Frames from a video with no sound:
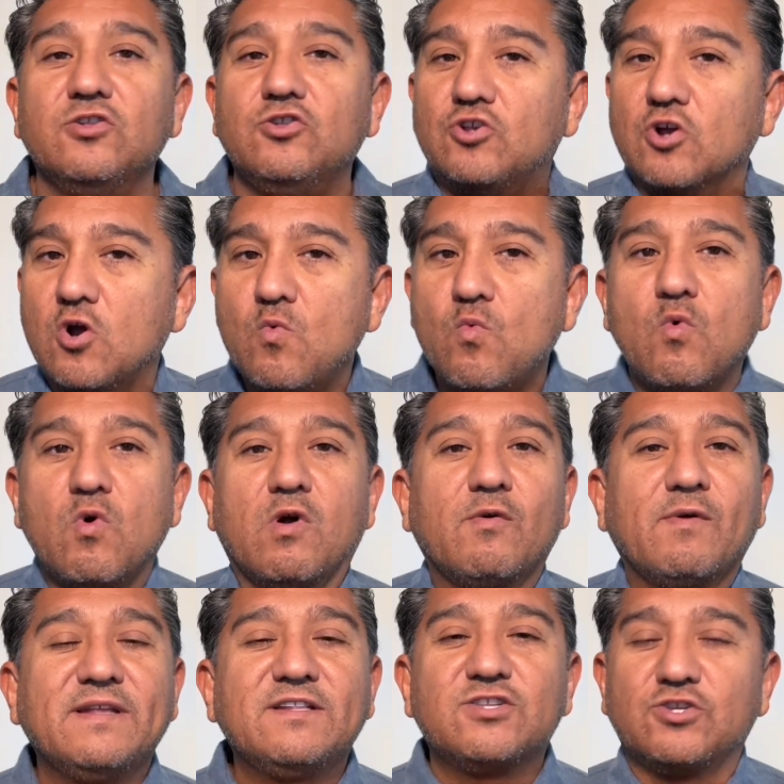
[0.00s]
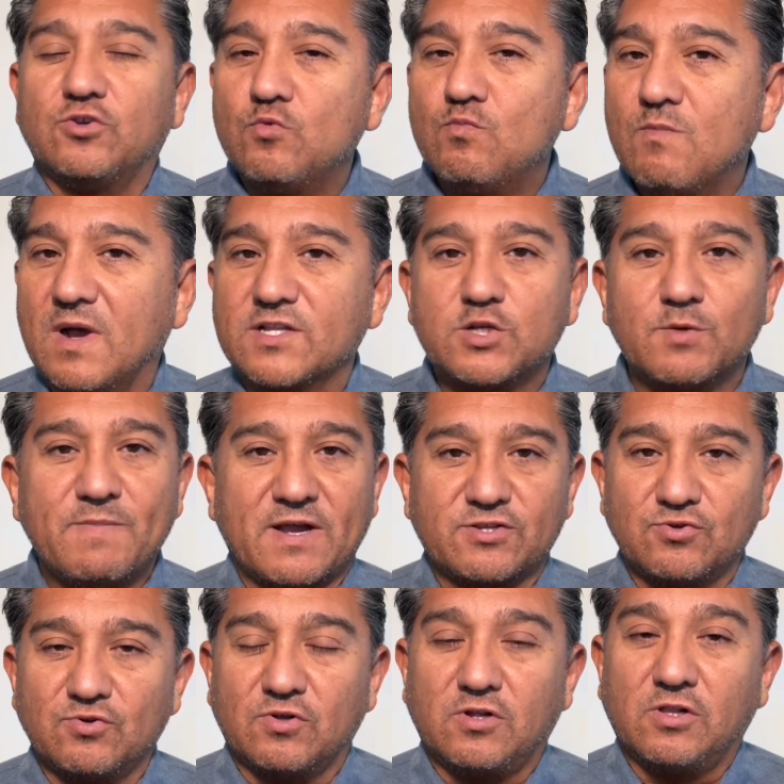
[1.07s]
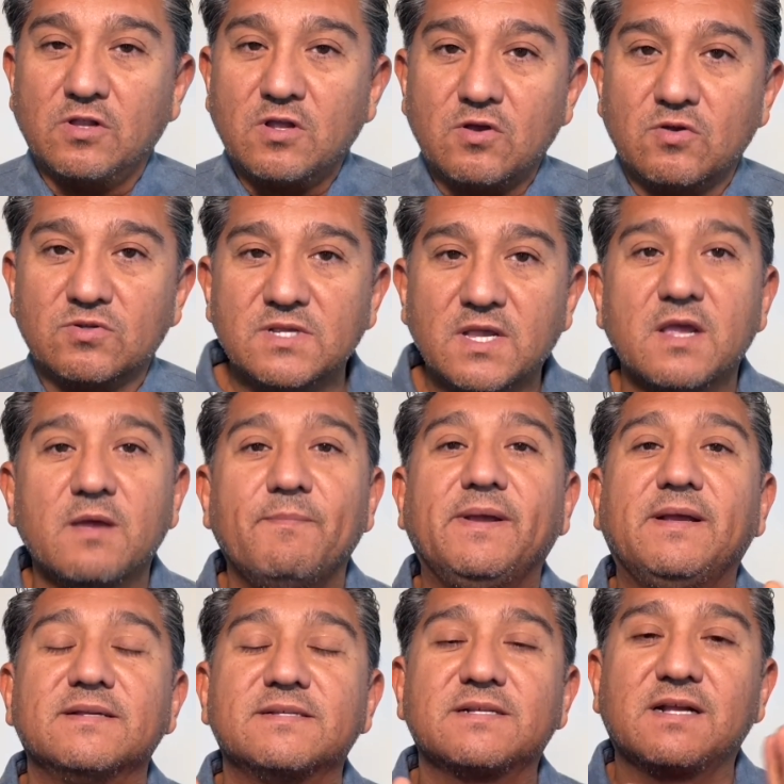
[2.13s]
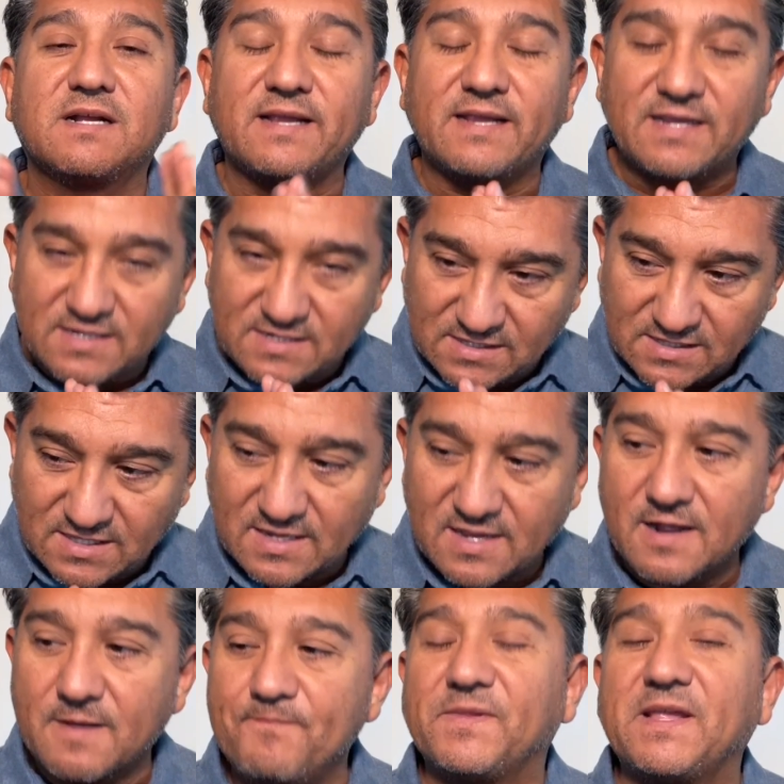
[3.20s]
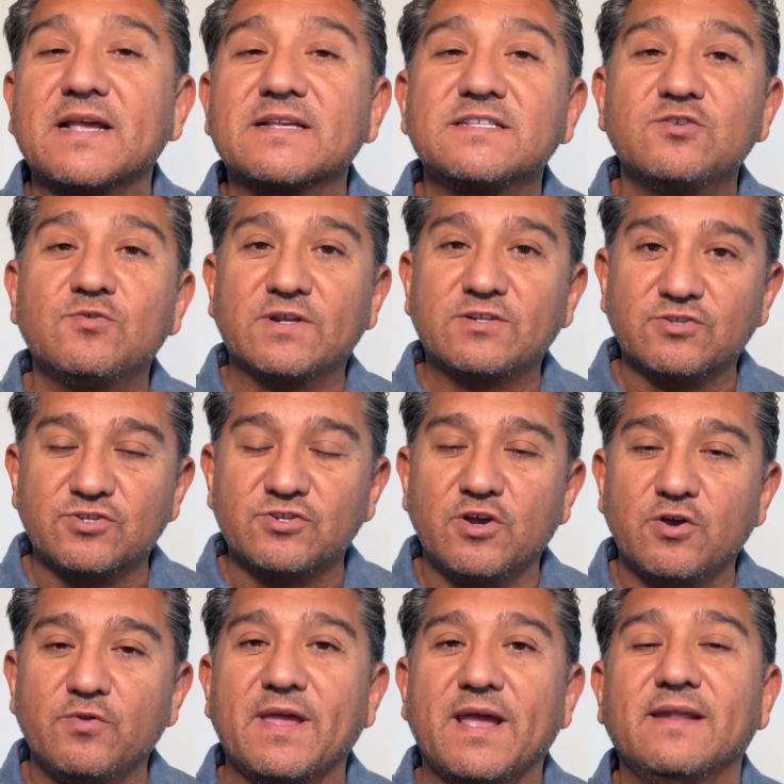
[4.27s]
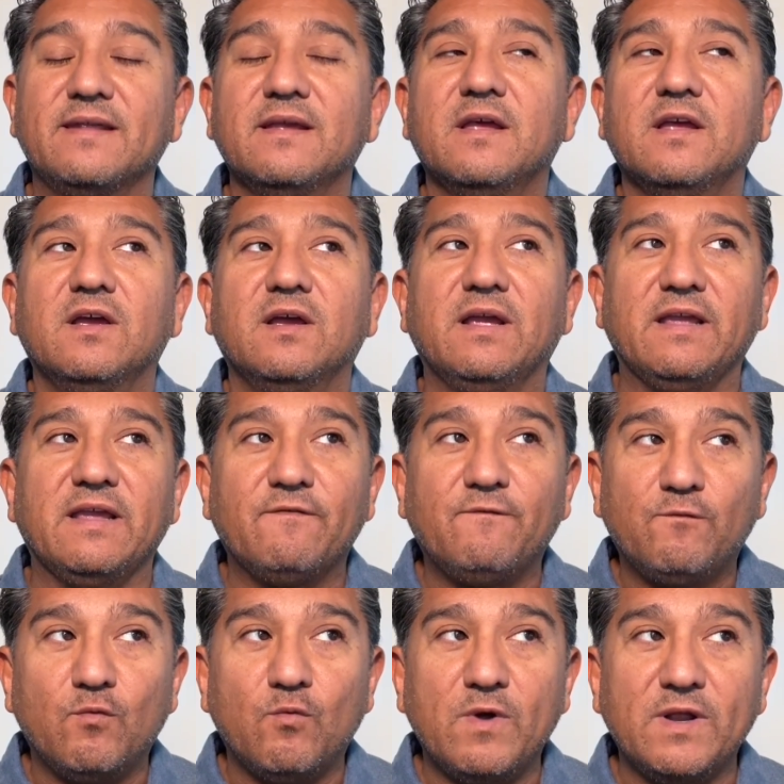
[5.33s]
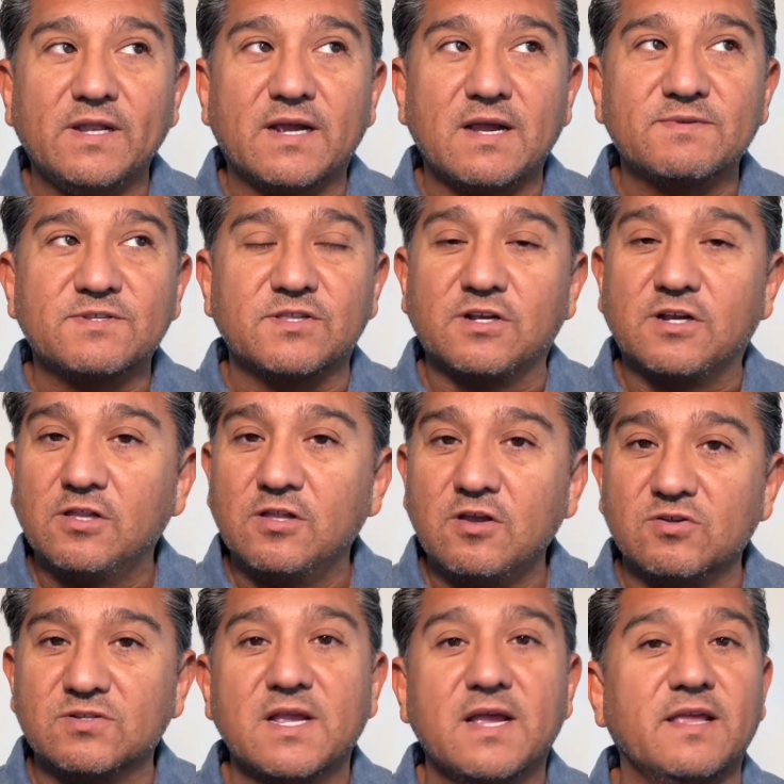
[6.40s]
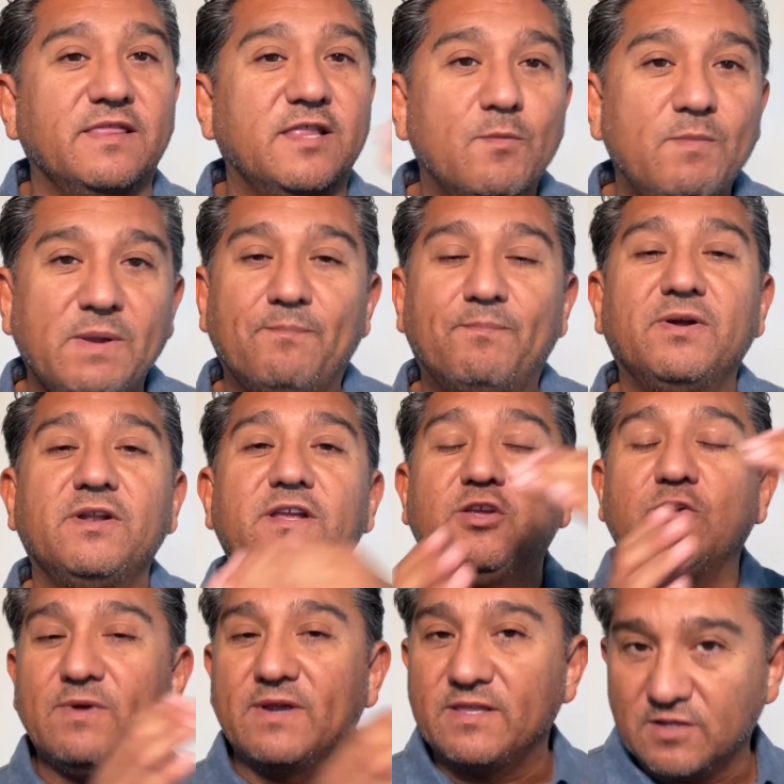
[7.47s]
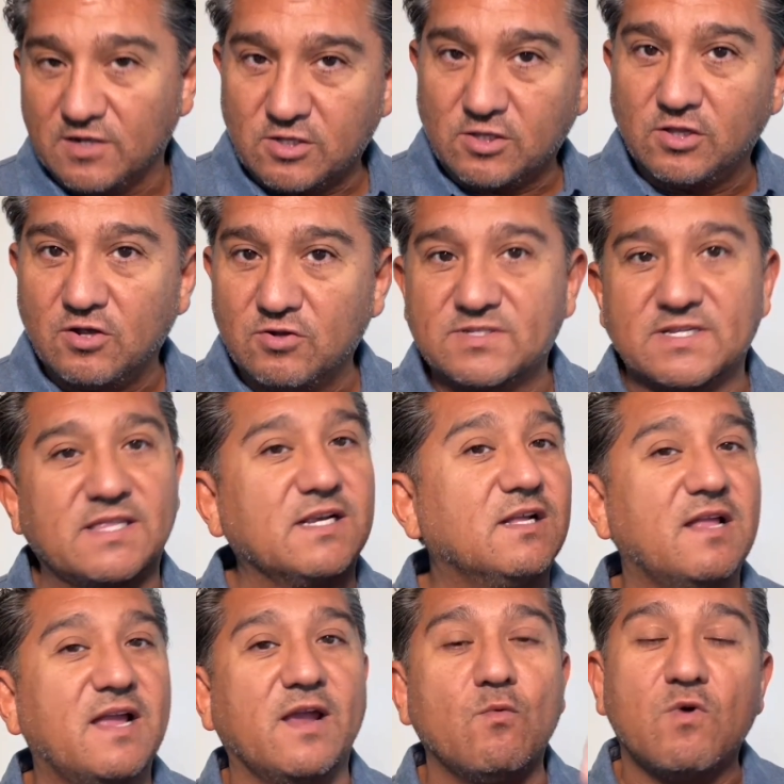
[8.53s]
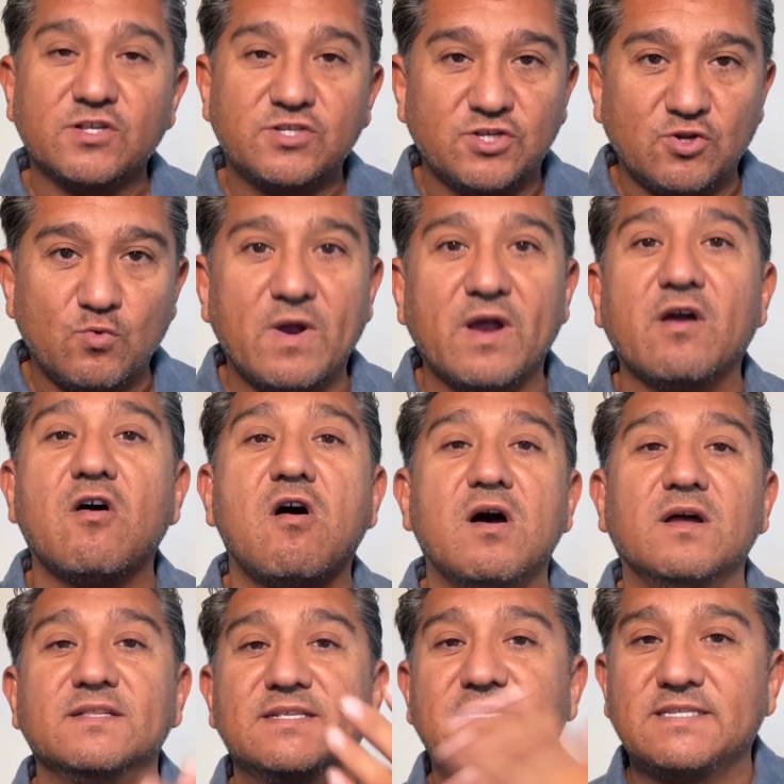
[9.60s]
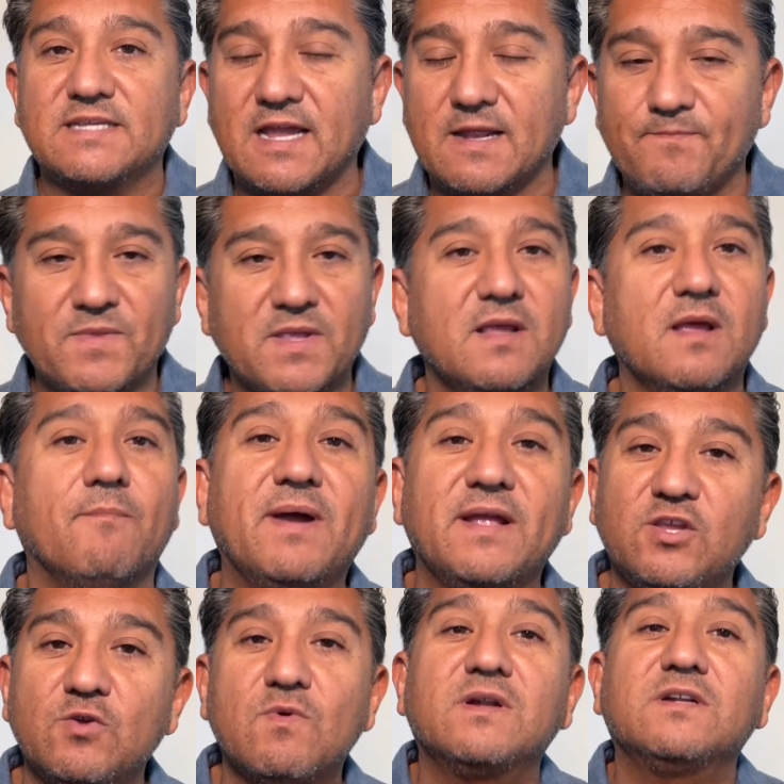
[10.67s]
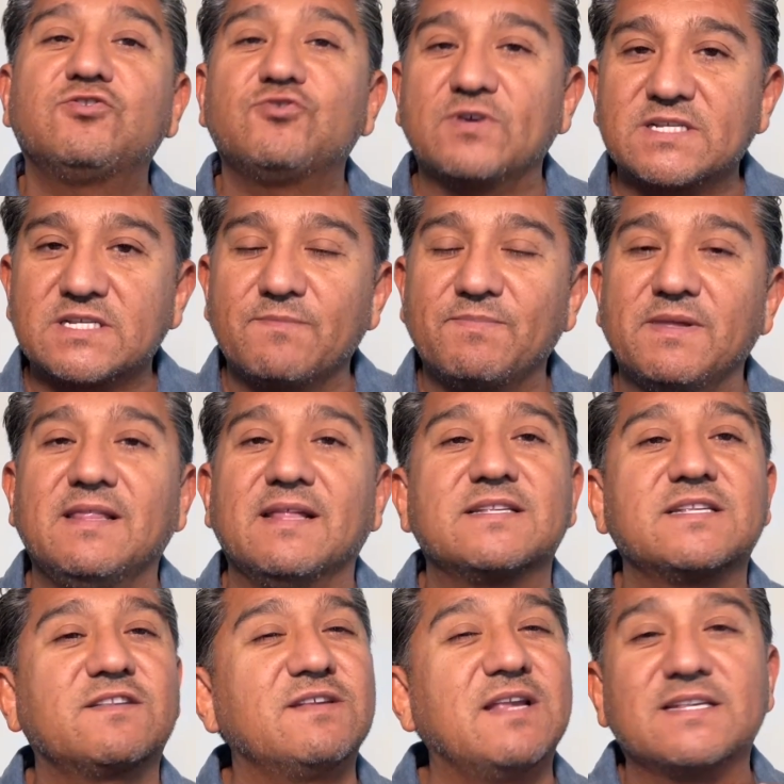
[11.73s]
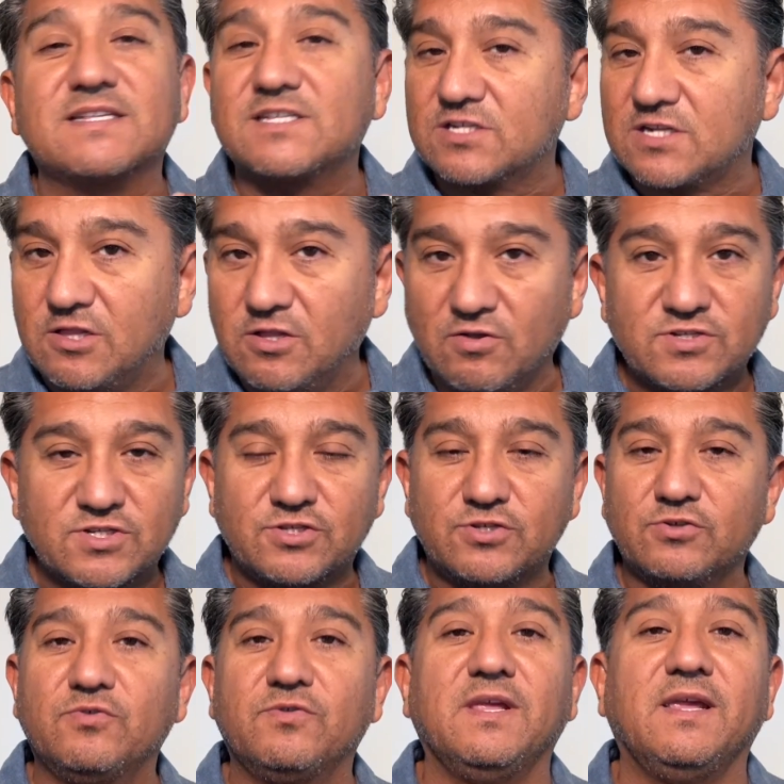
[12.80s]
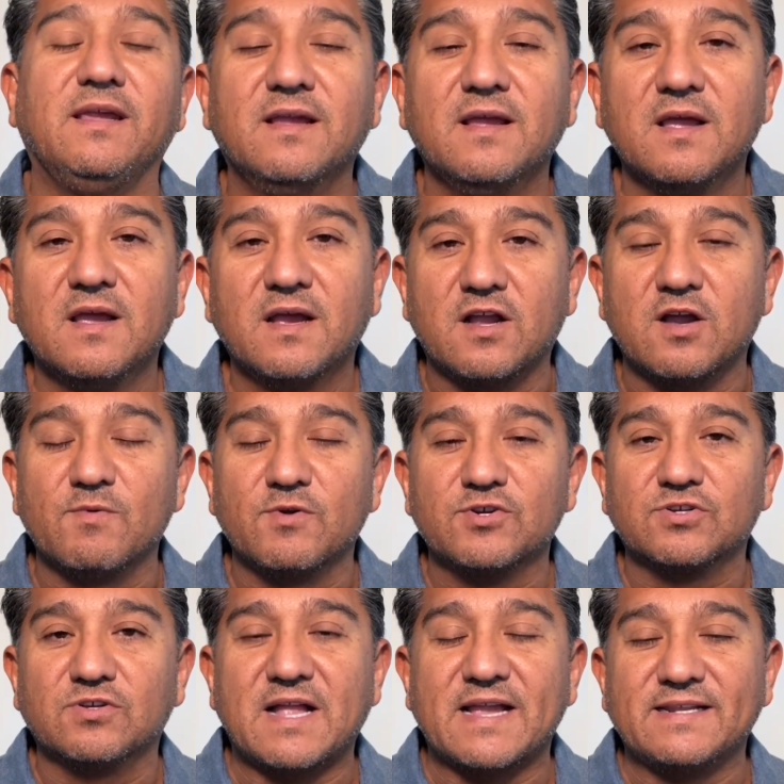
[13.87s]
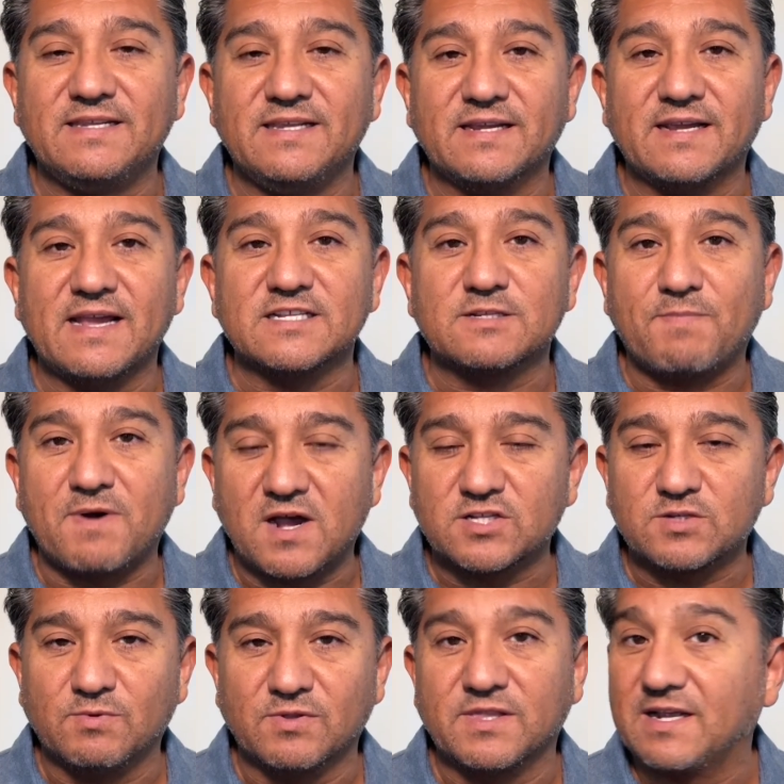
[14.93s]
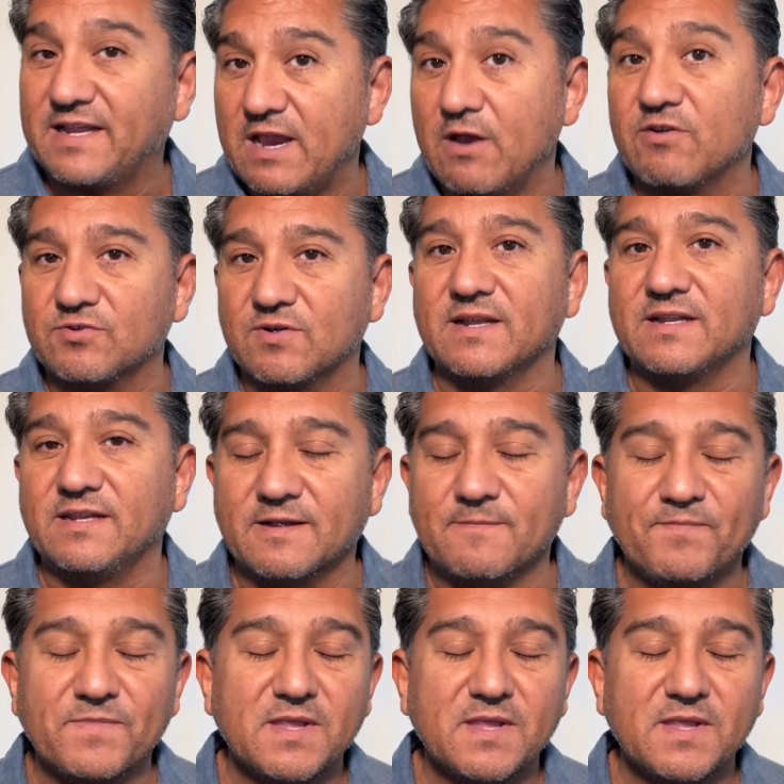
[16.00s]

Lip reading: Don't worry too much about your clothes because casting directors know that when it comes to the clothes, they'll be putting you in the clothes that the client wants you to wear on set. But you want to dress something that's as close to the commercial idea as possible, the character idea.